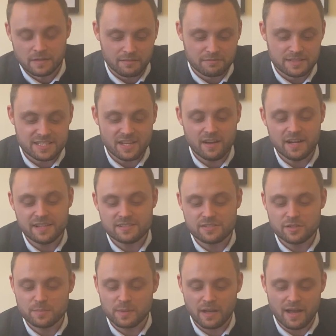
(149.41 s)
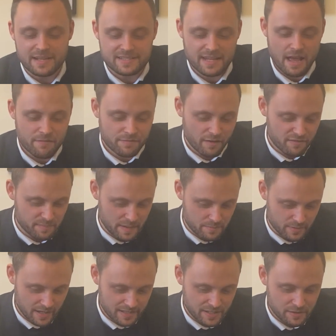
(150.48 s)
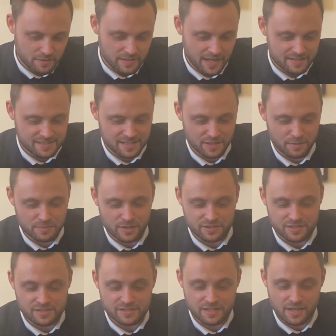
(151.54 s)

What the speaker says: Resign is too polite. F off, Ben Bradley, you nasty, obnoxious.